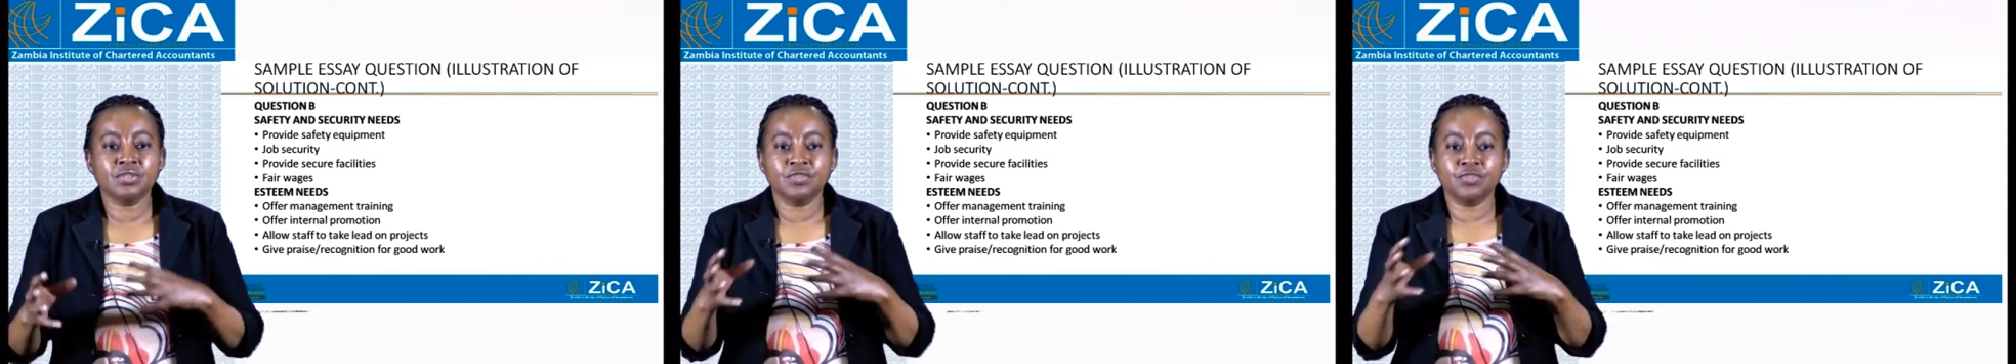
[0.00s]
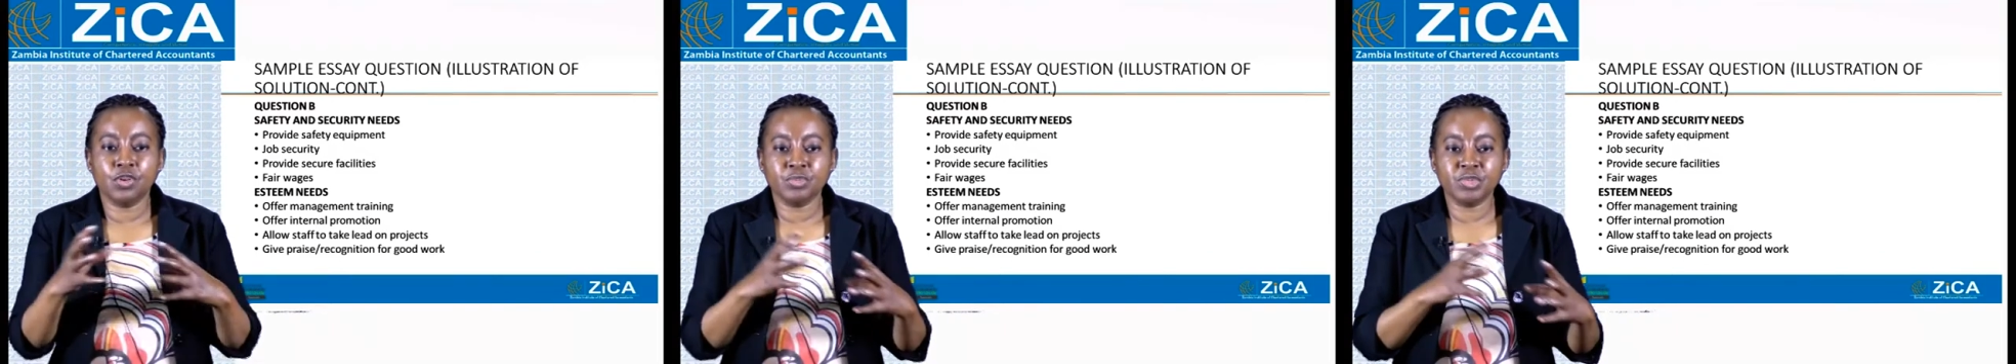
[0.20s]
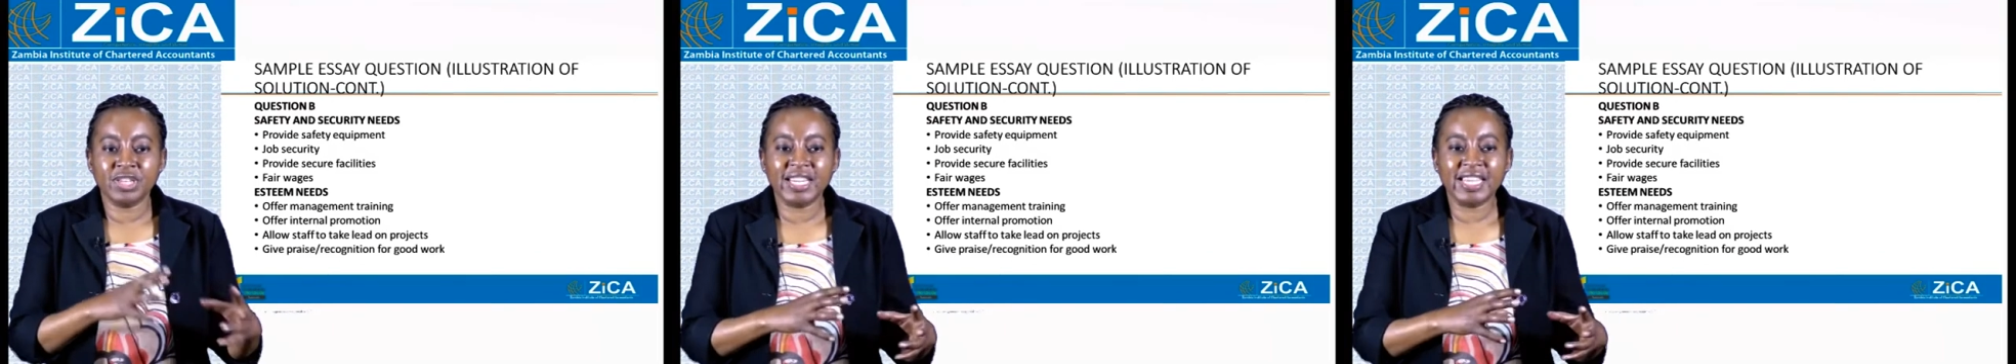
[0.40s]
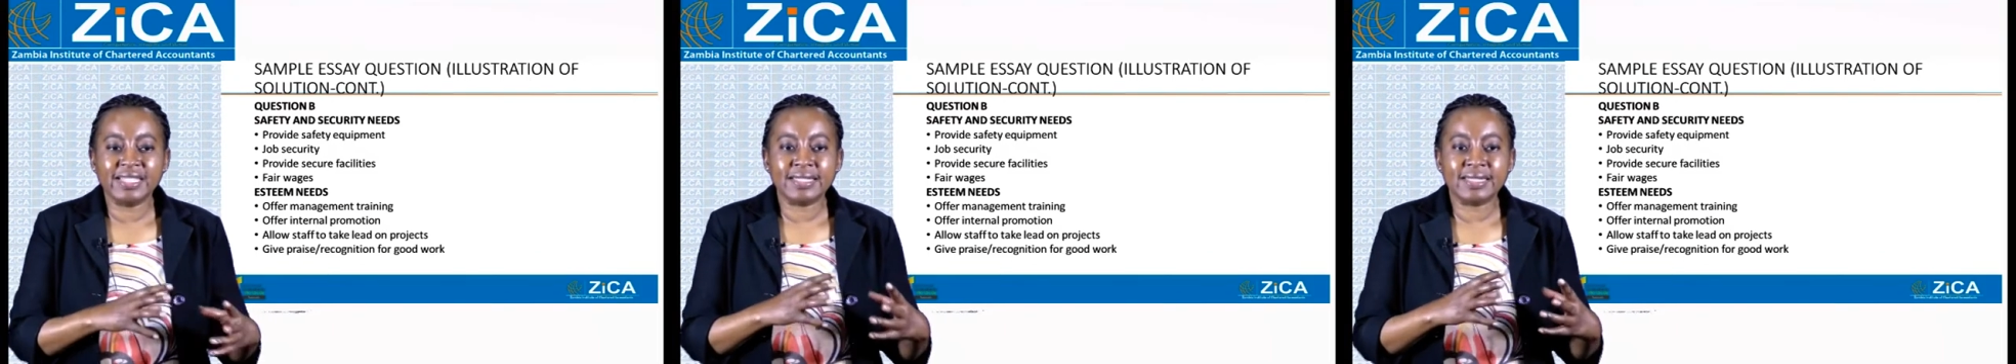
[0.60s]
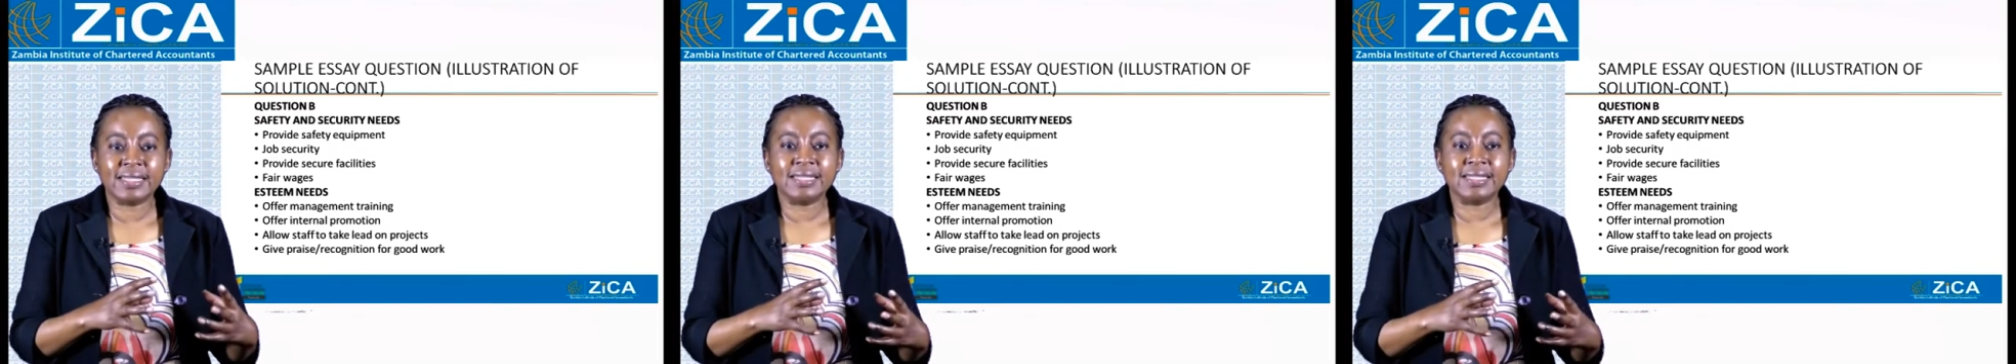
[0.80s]

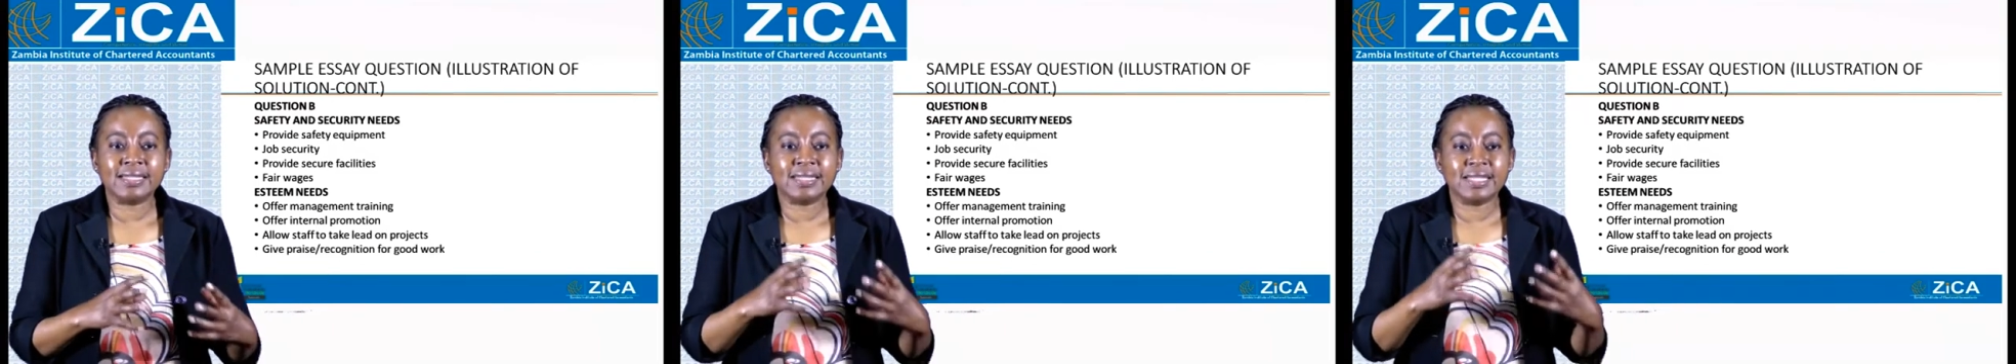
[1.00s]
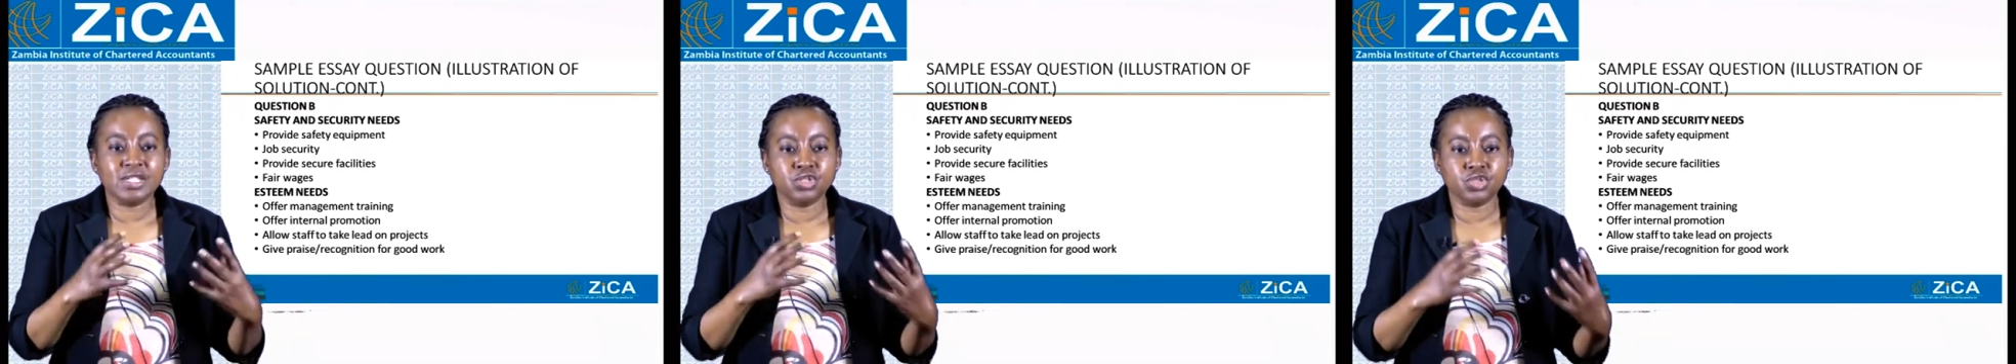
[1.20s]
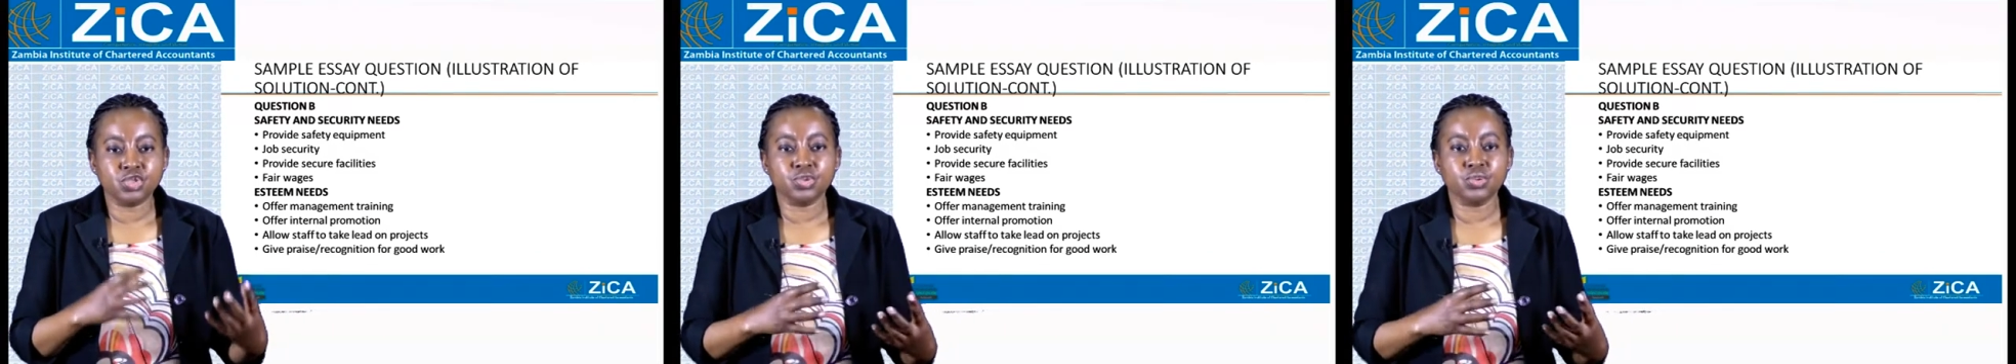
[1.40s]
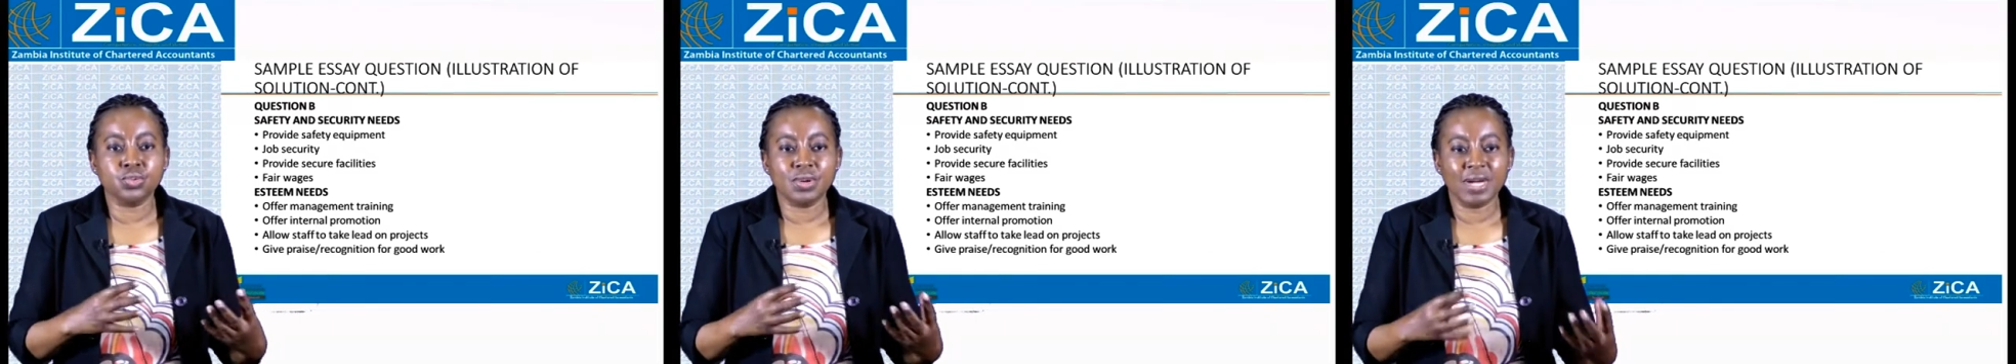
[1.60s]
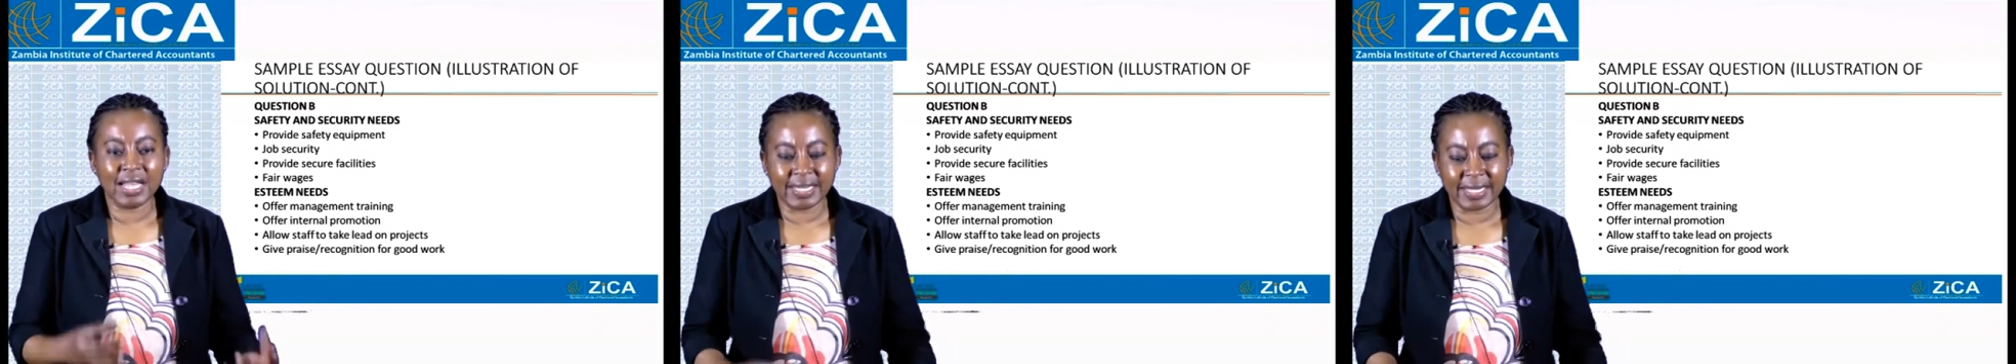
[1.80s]
formulate this
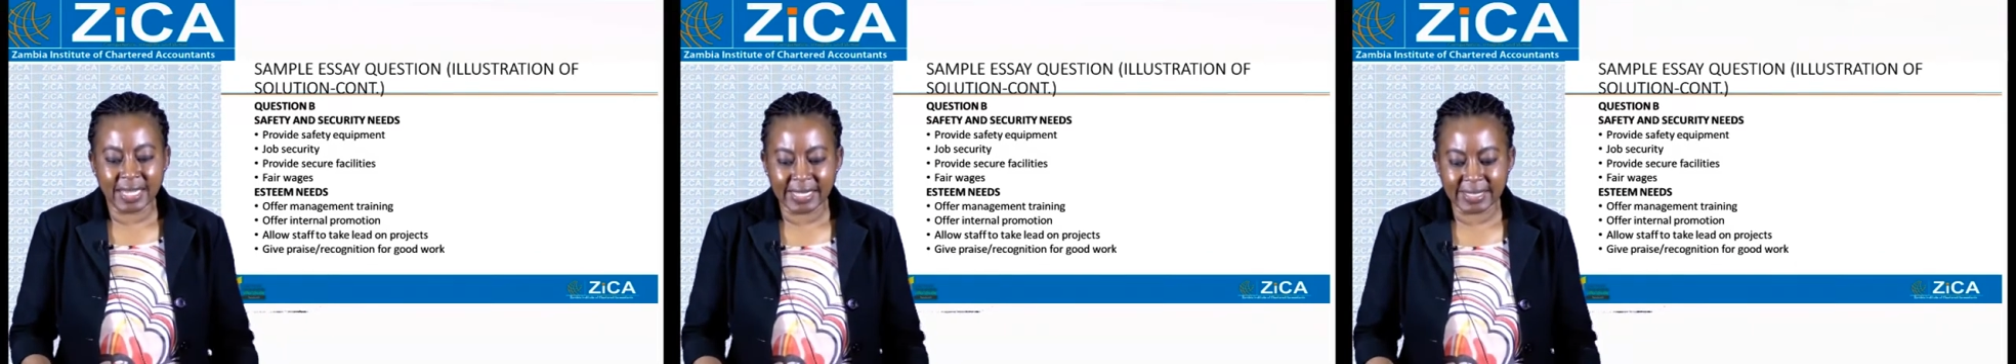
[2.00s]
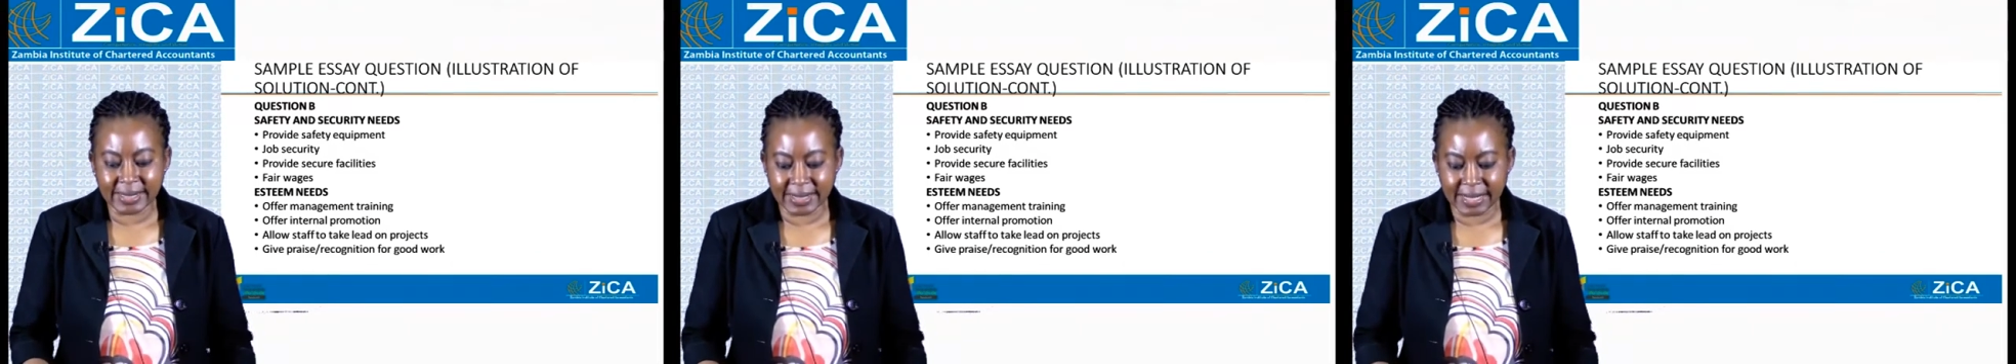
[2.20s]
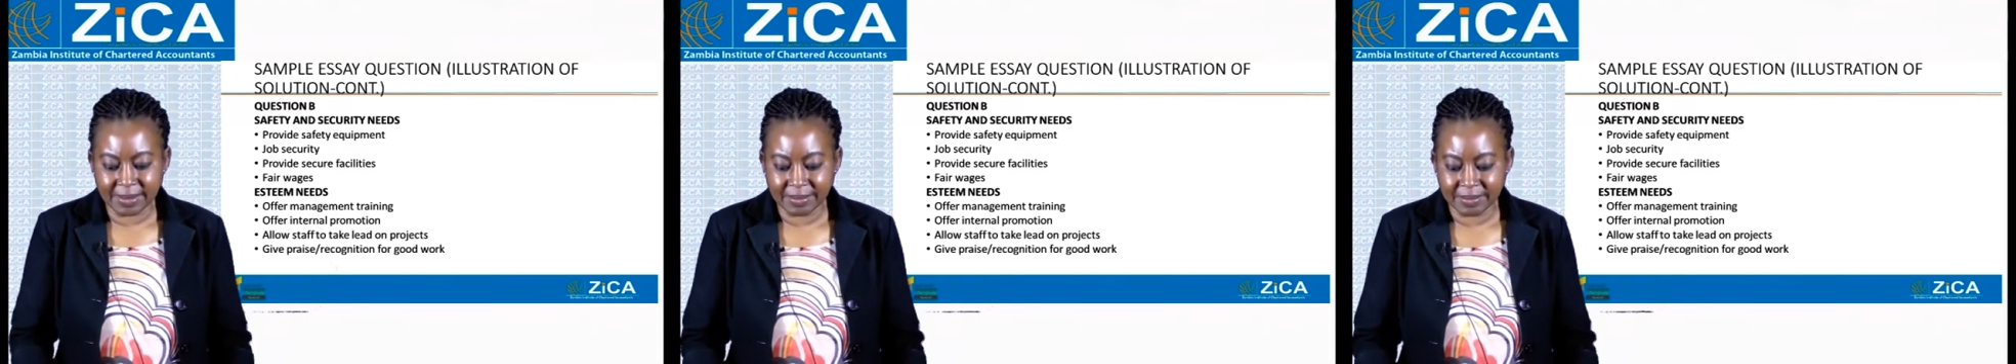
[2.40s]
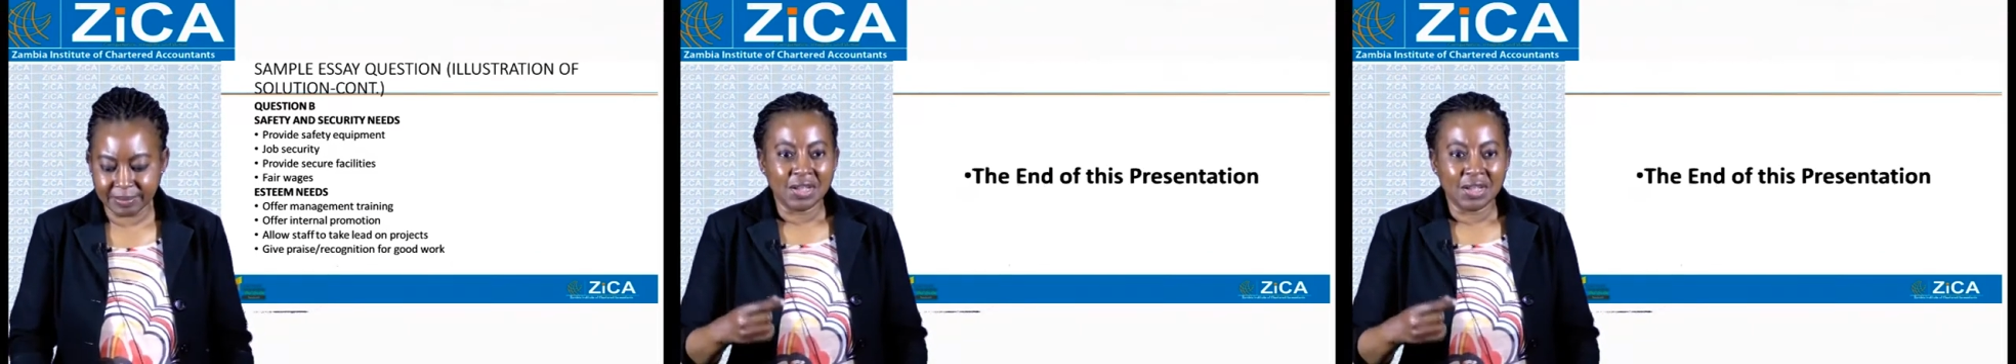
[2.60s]
into an essay.